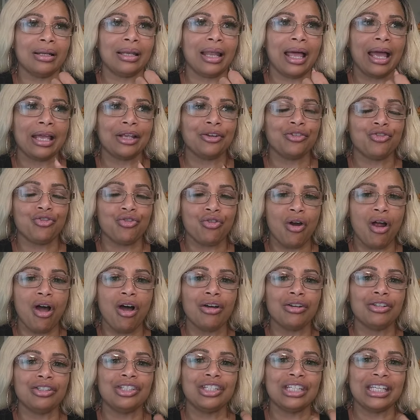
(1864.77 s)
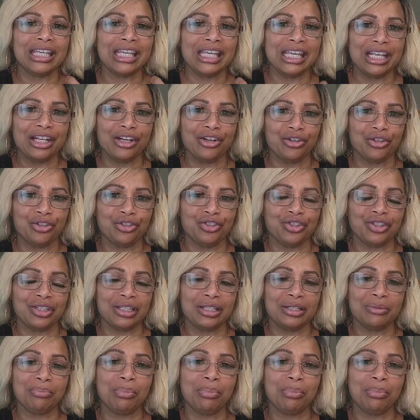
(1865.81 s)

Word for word: like drawn to energy.